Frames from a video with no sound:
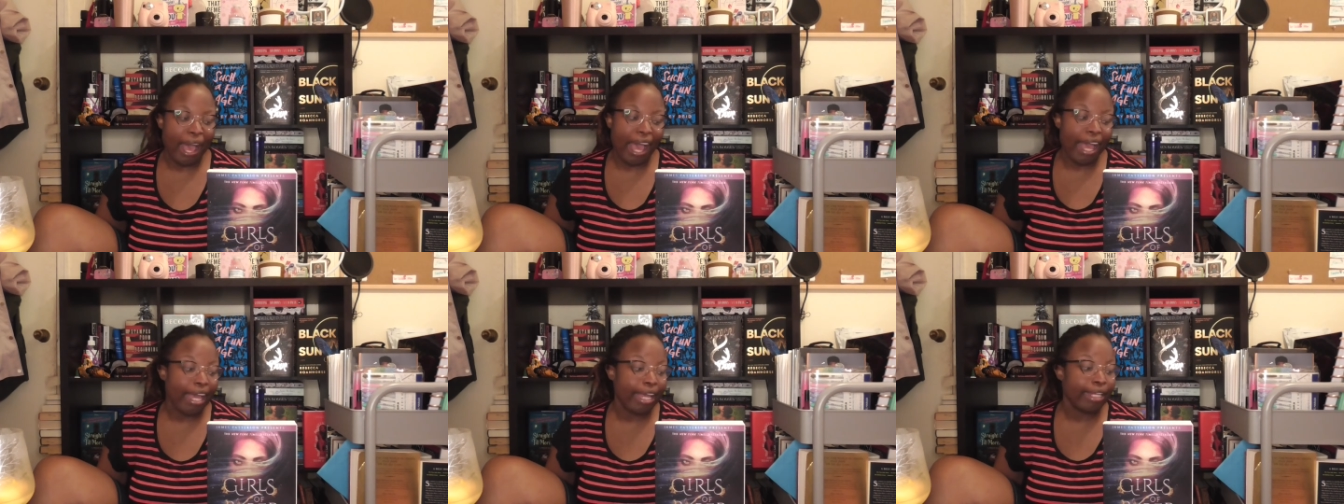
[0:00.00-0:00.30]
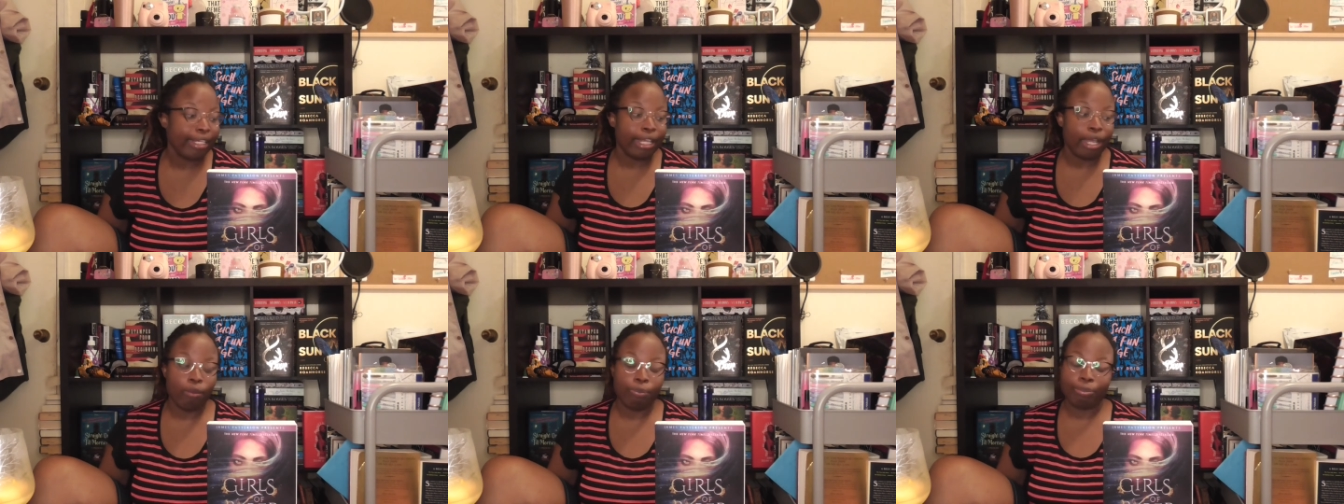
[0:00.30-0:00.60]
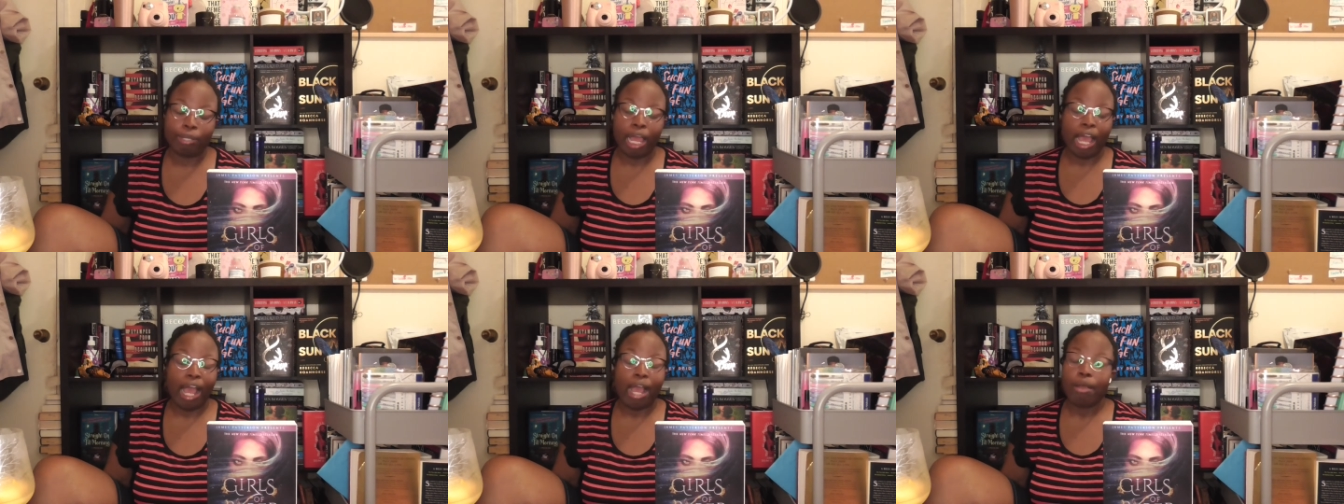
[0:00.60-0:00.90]
I,
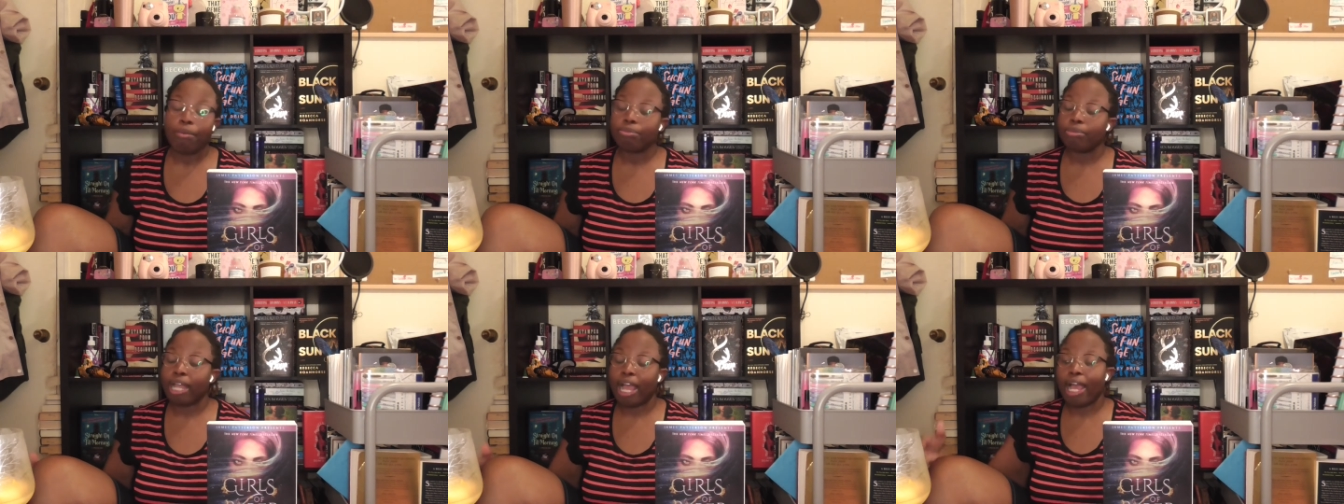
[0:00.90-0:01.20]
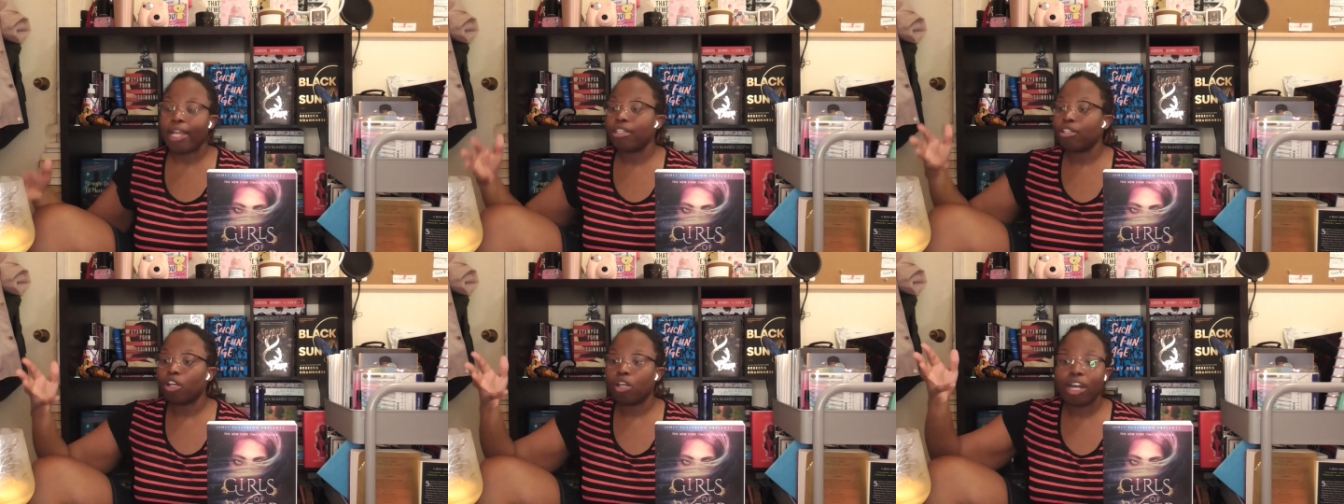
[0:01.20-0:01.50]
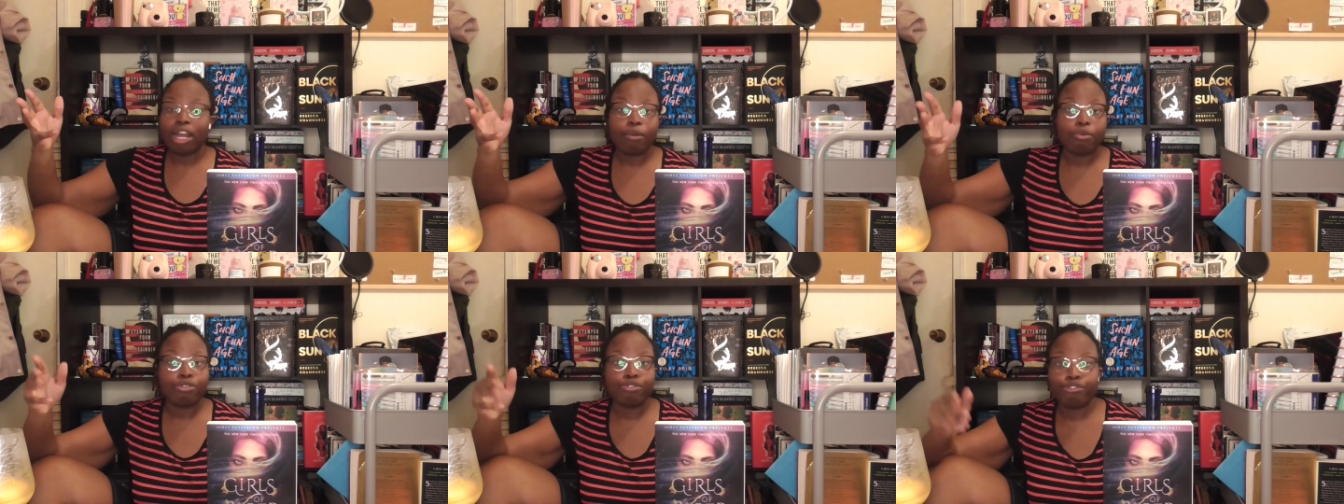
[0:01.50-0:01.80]
I, I
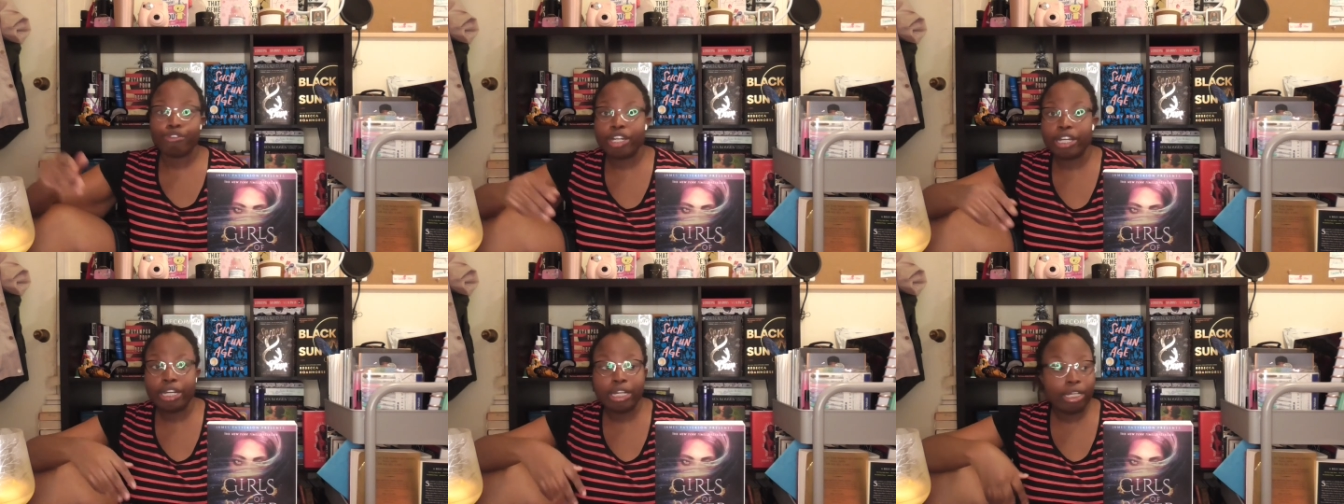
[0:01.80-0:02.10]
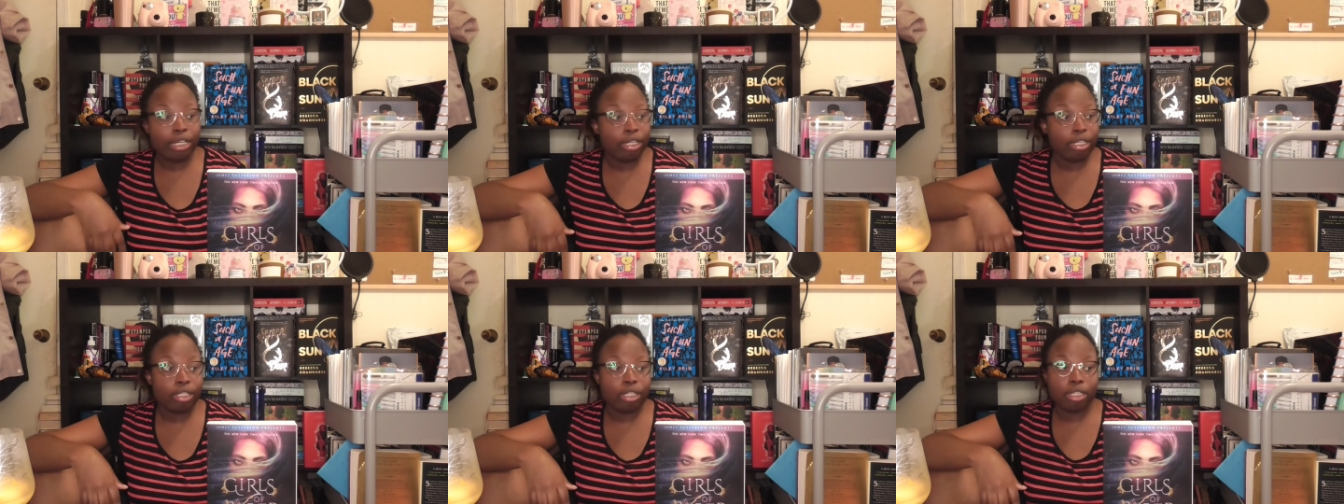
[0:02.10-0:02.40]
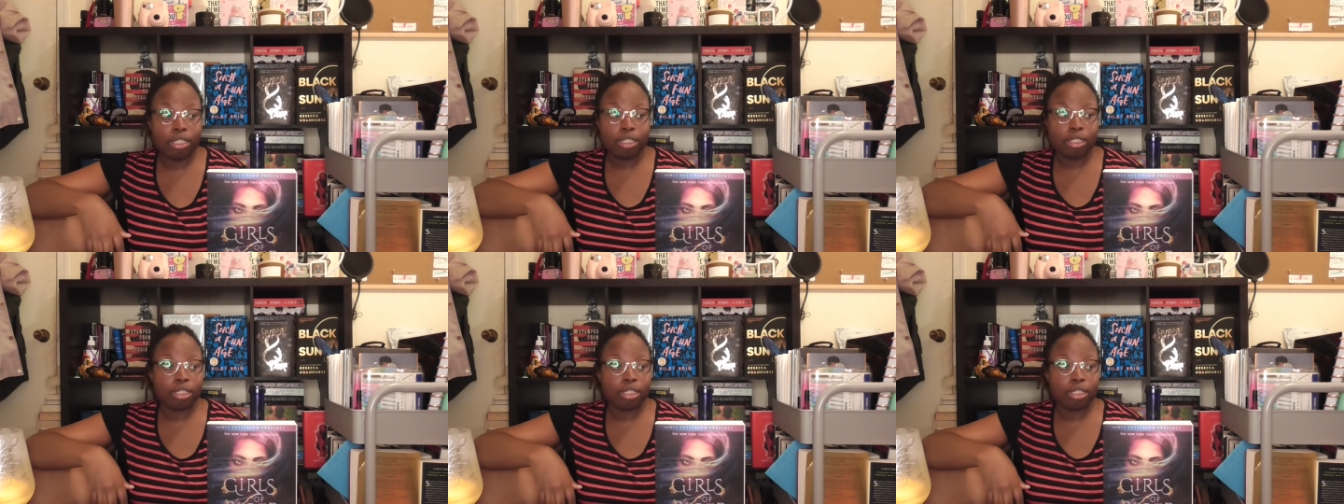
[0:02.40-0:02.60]
thought I was reading